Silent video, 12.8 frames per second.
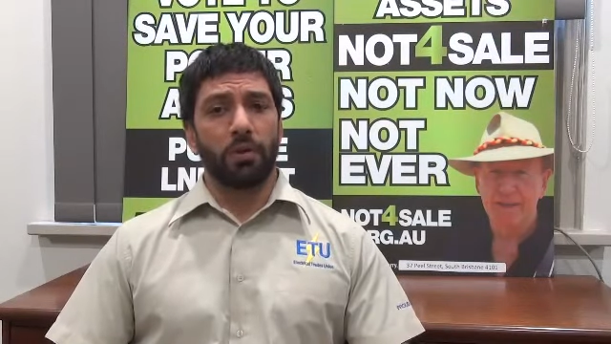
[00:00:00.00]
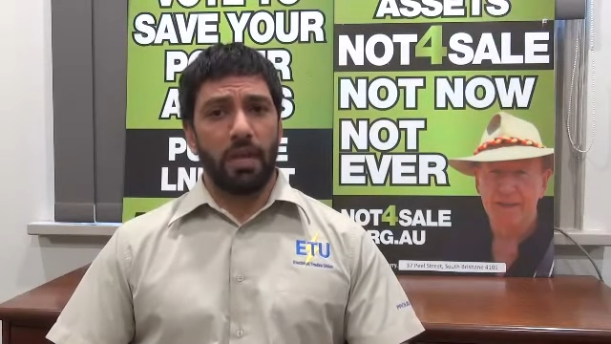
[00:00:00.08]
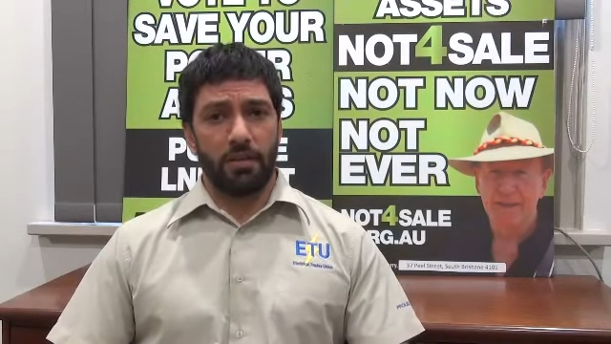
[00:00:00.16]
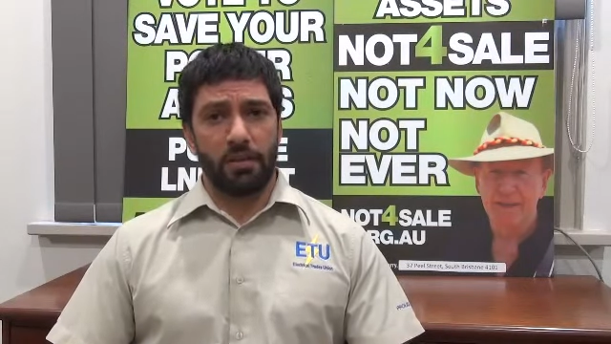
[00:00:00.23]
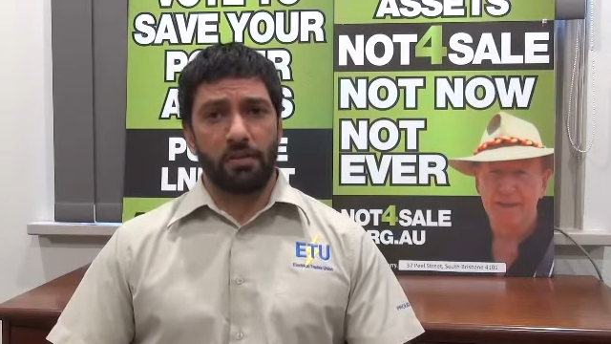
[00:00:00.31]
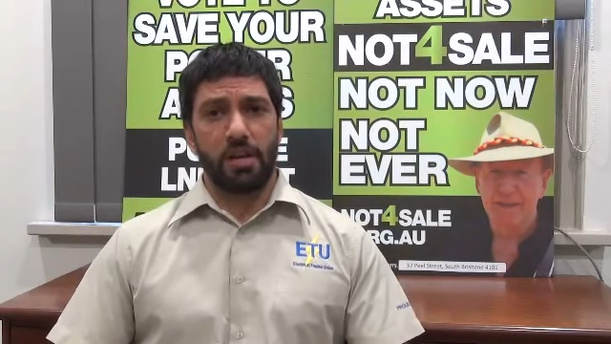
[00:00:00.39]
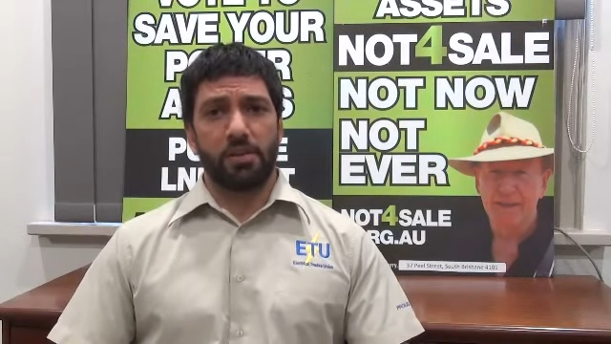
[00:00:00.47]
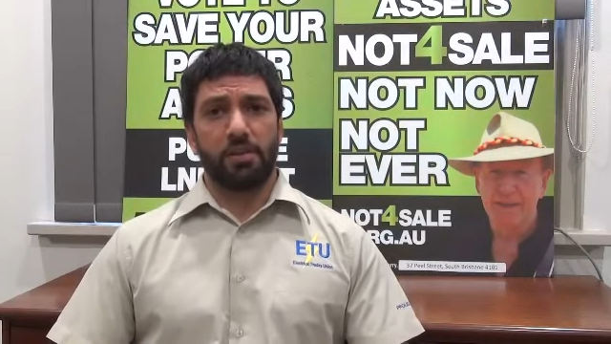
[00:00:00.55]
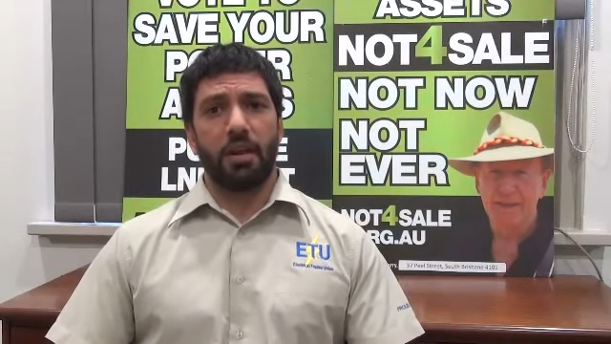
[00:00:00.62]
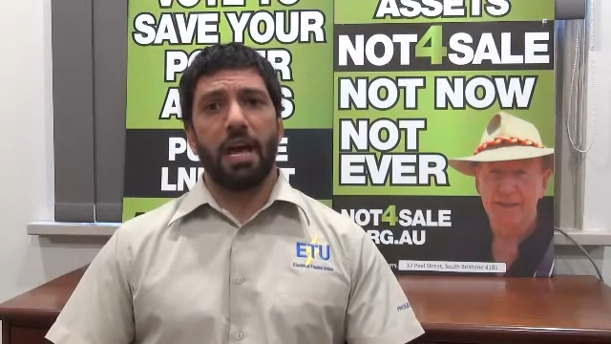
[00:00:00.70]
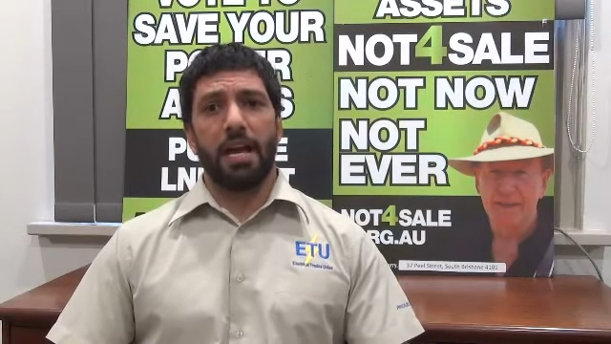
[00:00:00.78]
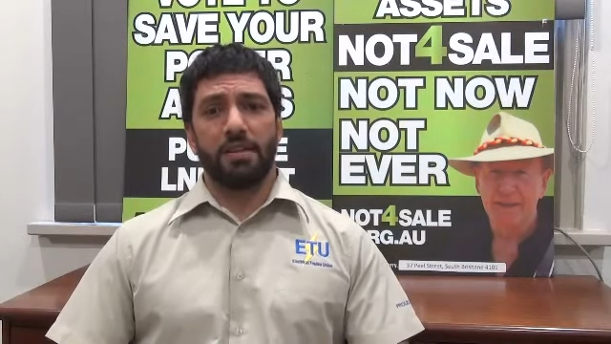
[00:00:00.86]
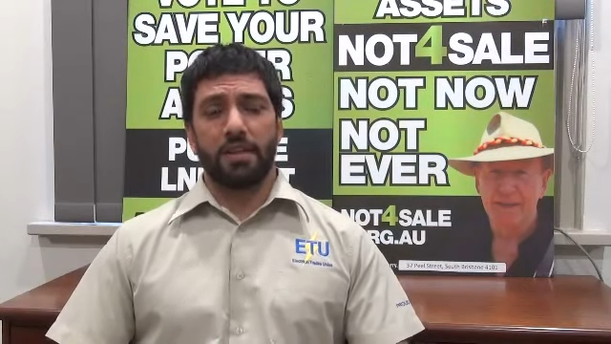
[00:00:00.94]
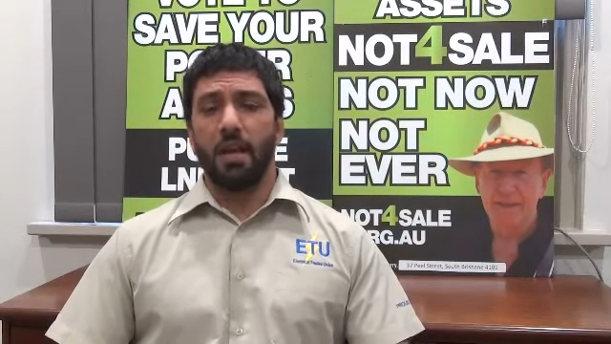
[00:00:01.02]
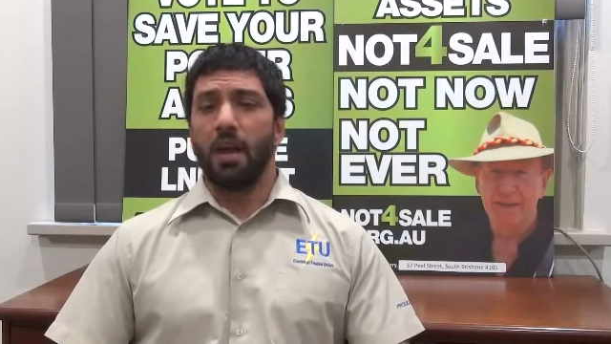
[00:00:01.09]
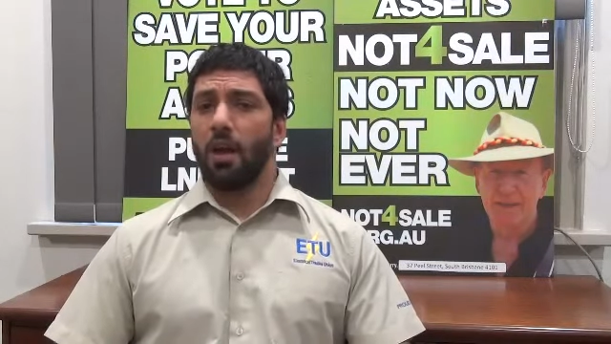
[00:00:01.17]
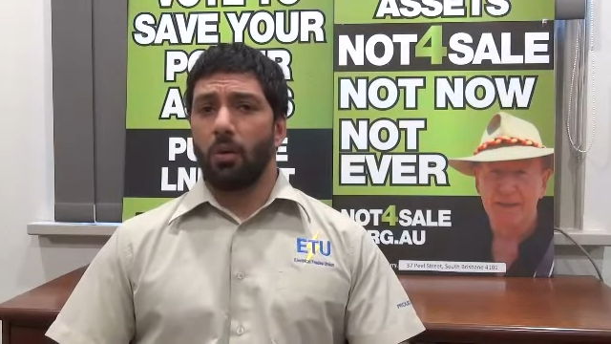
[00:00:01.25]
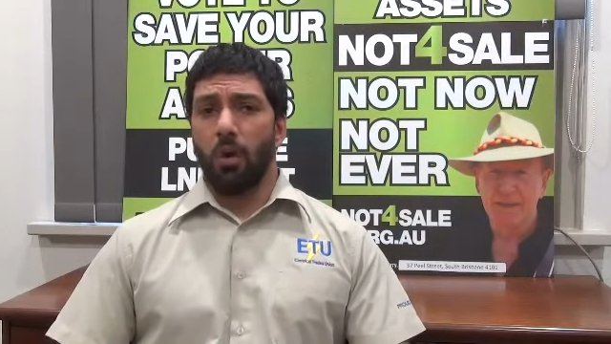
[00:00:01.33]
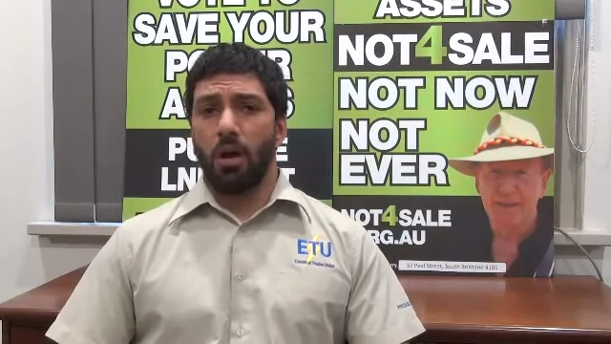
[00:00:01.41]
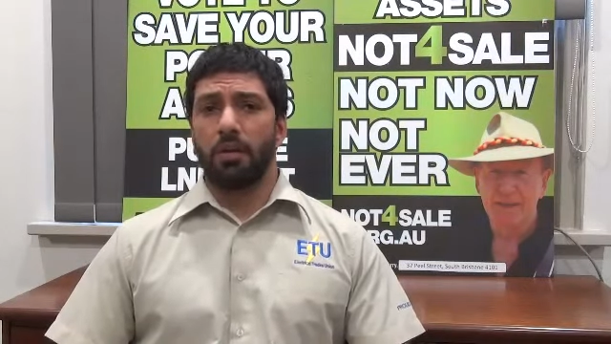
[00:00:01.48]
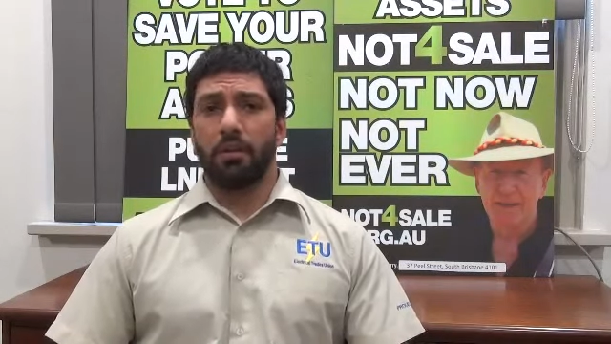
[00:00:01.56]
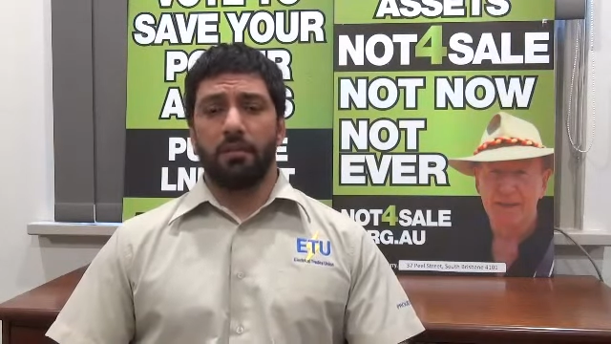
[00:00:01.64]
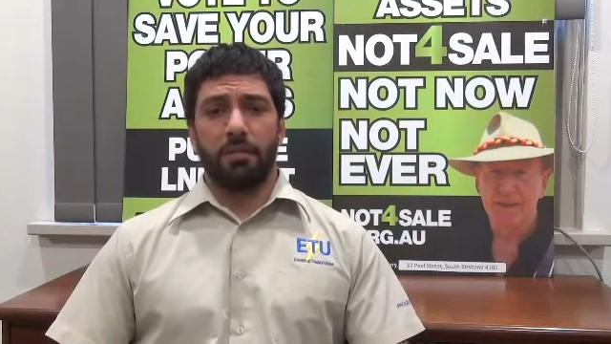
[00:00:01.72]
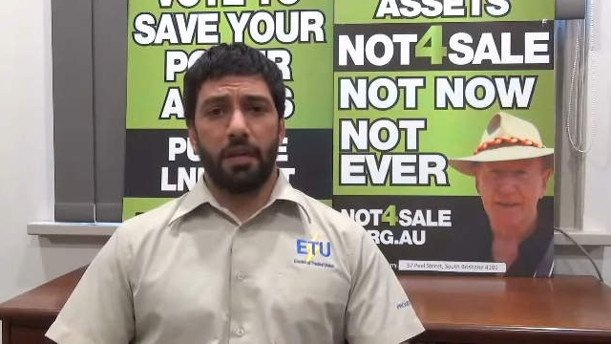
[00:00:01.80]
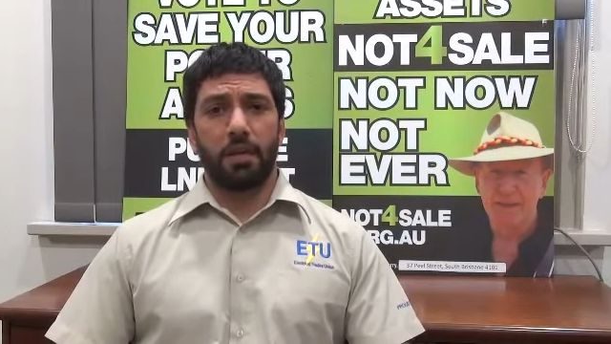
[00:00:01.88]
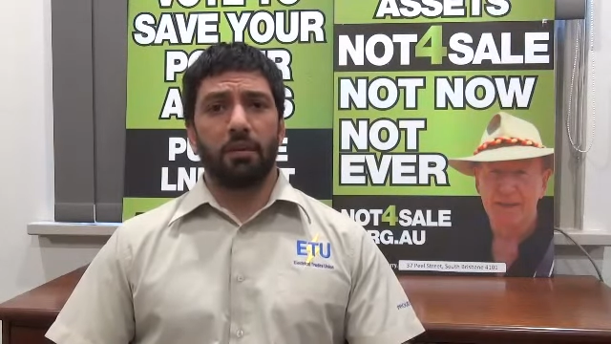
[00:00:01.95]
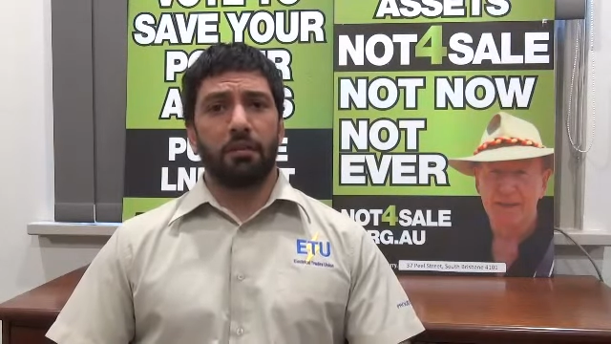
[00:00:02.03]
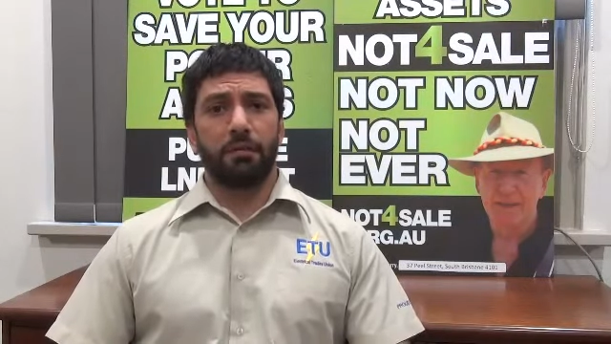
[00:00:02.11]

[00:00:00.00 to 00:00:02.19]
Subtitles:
and the Treasurer has quoted the figure of